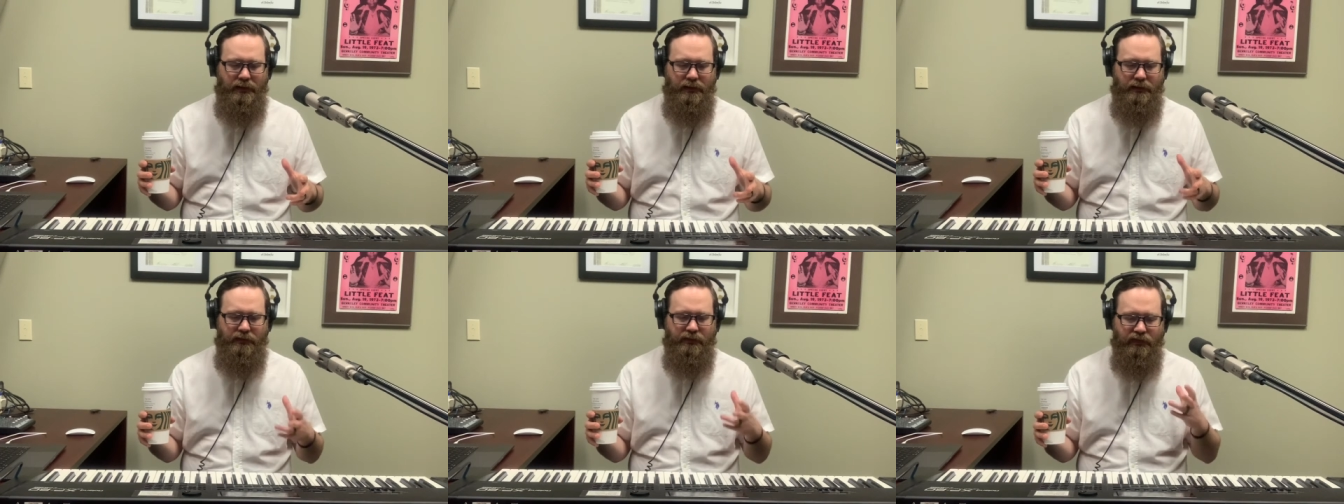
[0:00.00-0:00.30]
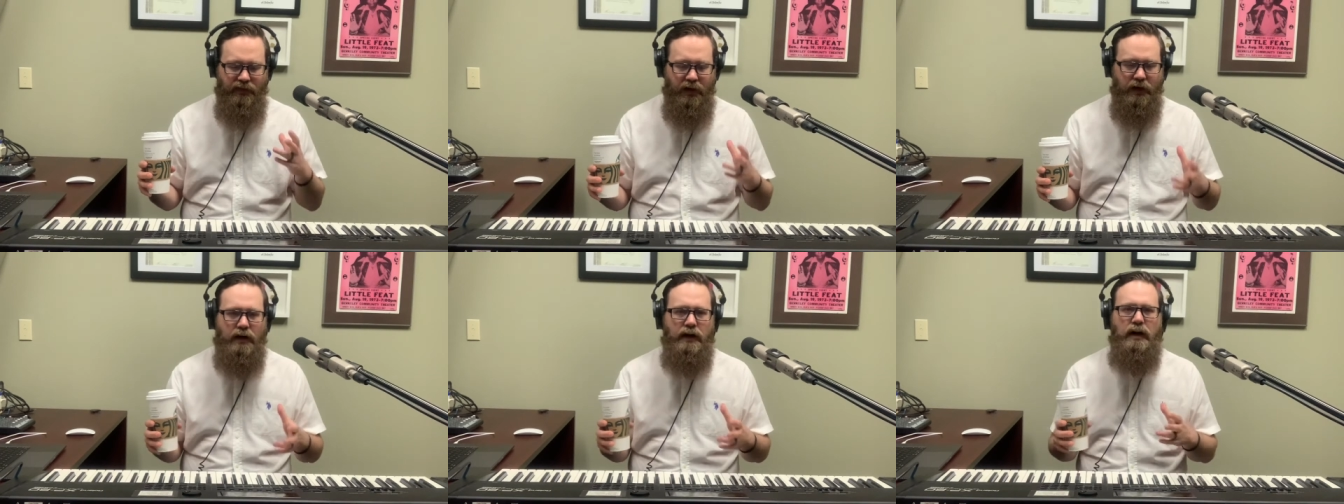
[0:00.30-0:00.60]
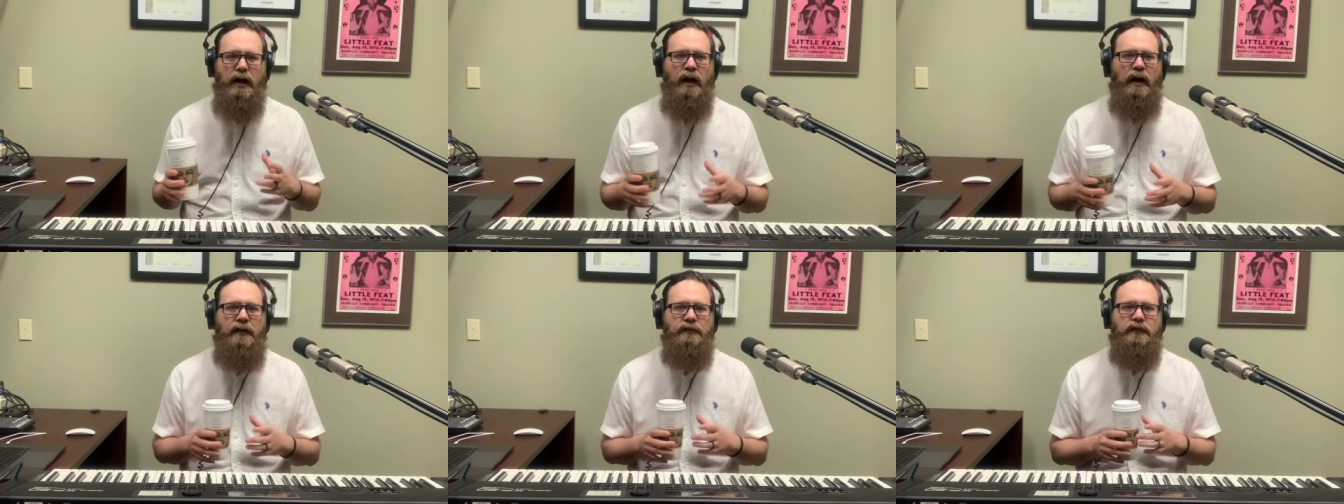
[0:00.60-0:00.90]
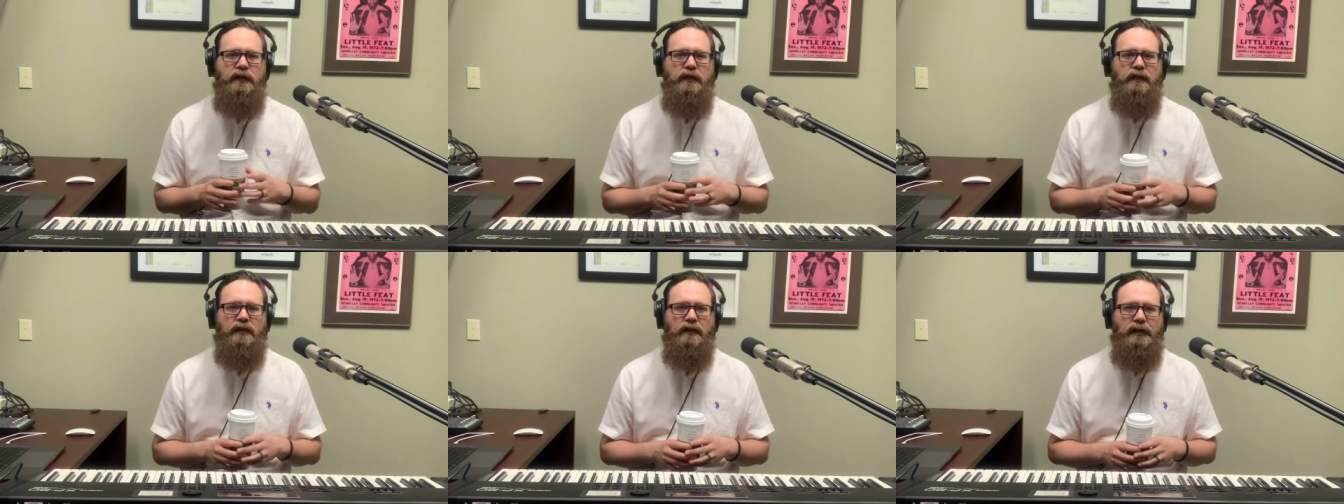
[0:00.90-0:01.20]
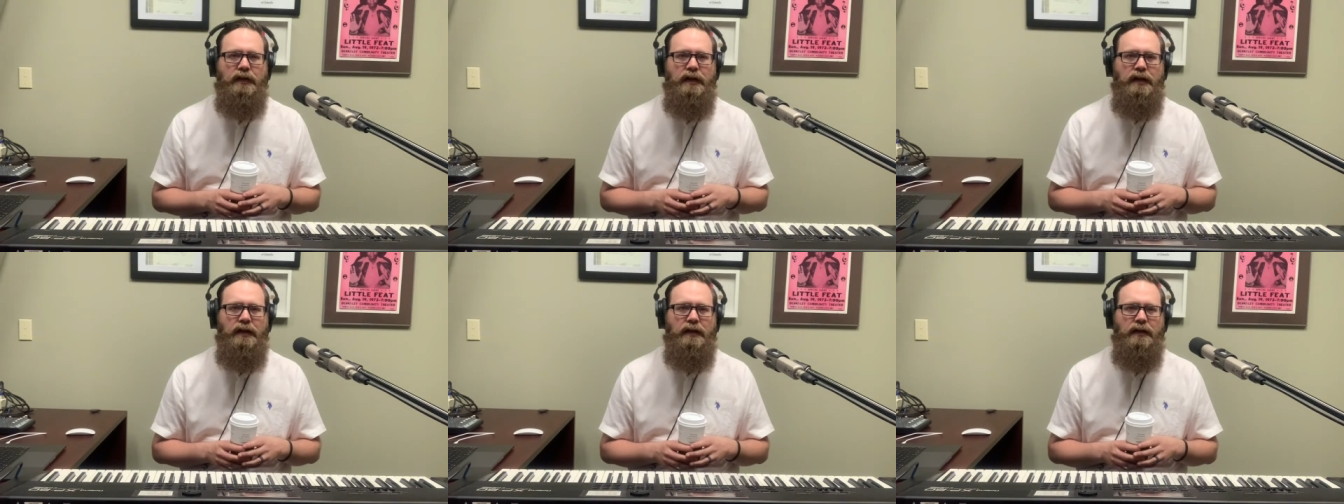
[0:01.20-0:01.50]
very
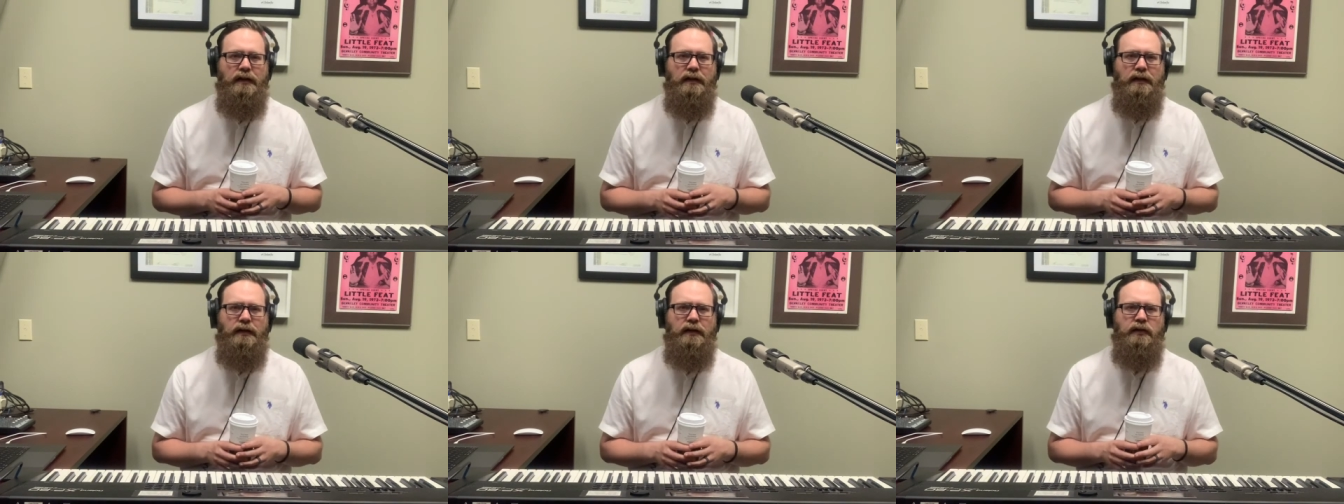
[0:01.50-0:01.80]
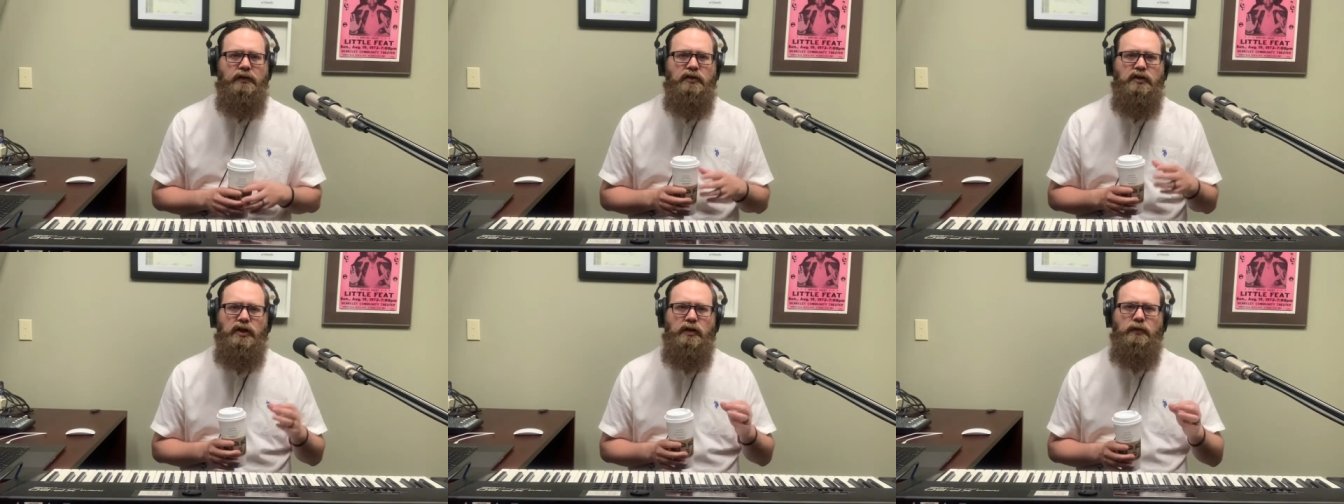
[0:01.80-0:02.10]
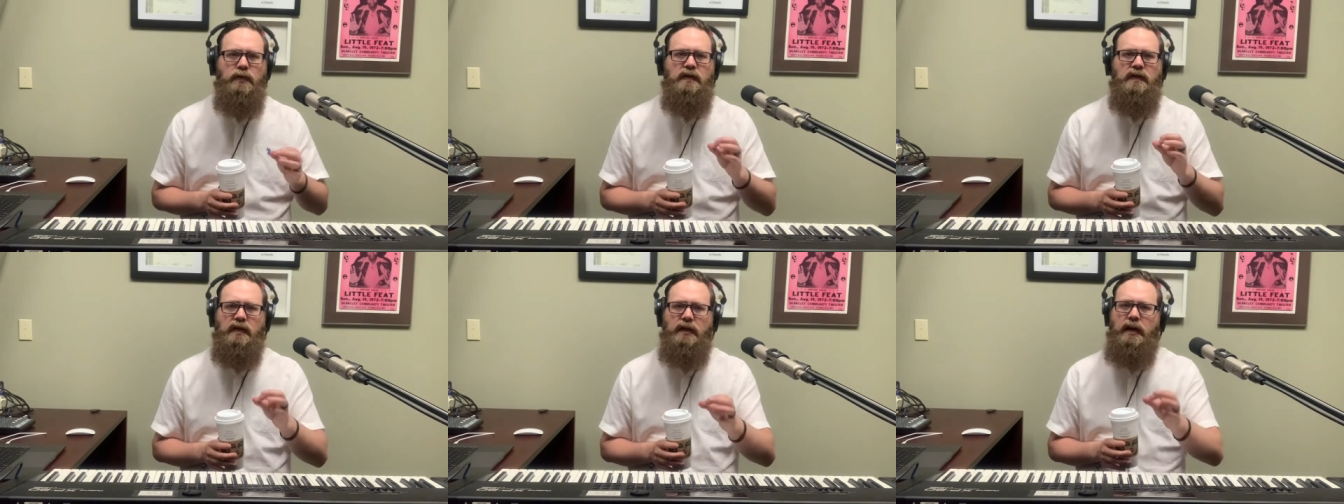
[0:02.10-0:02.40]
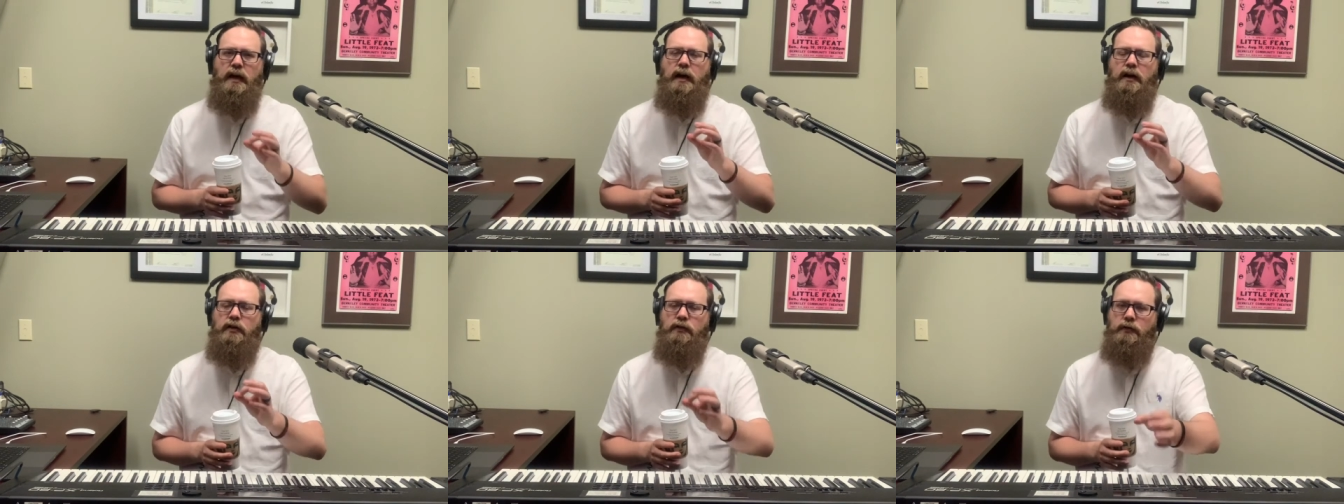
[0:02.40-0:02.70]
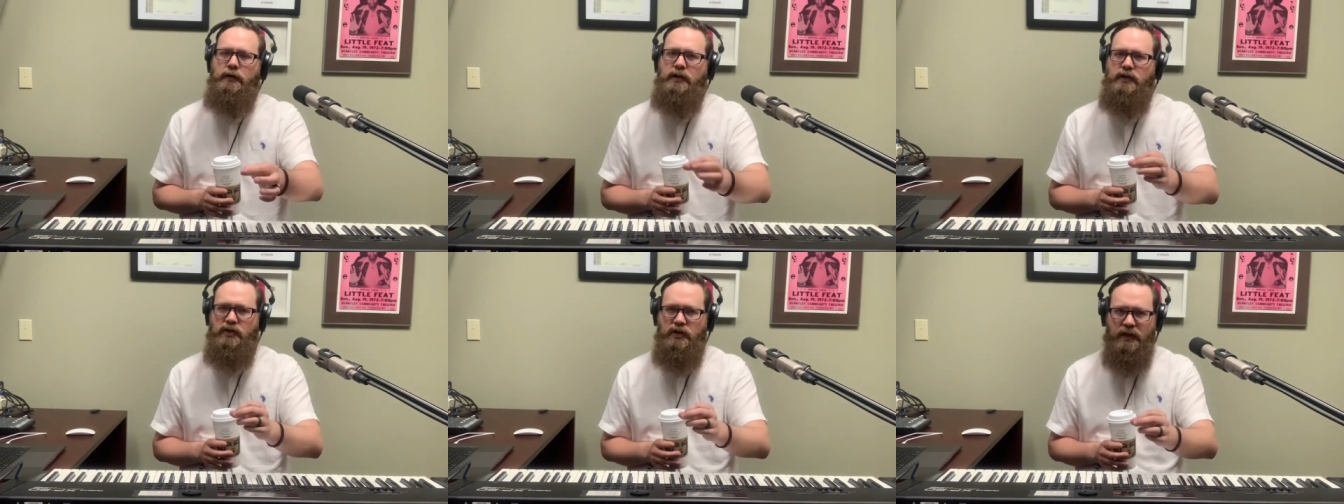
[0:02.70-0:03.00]
obviously, she was
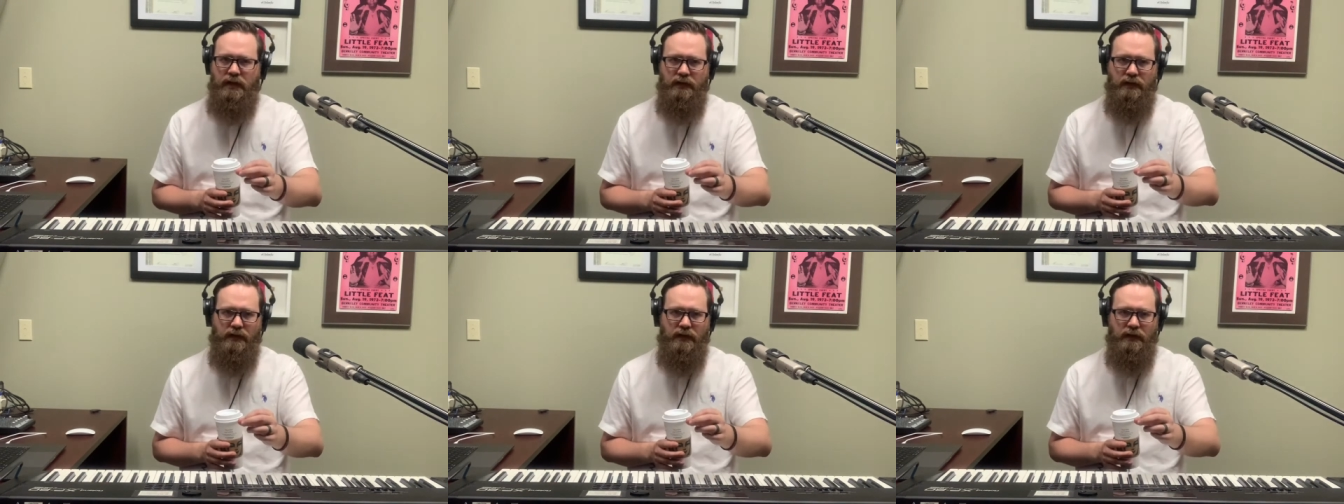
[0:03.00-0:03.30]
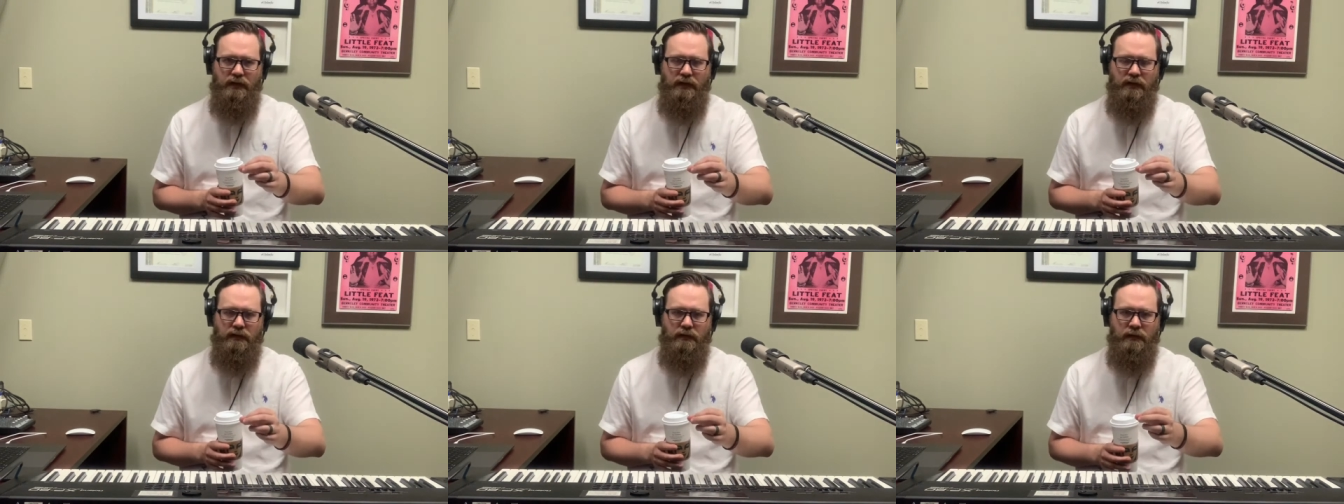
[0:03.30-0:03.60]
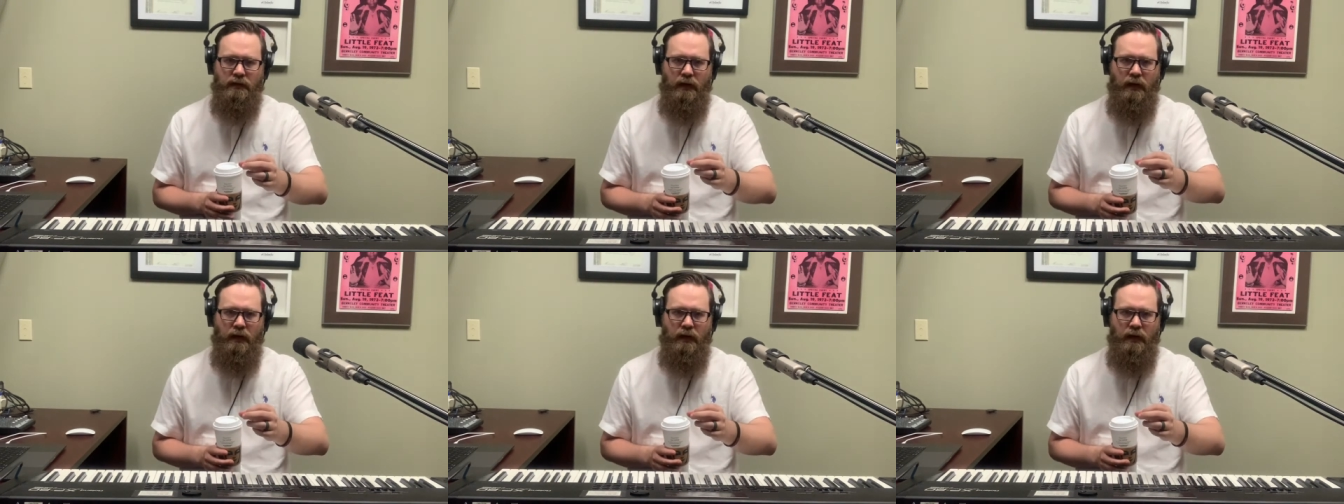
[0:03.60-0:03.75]
encountering Jesus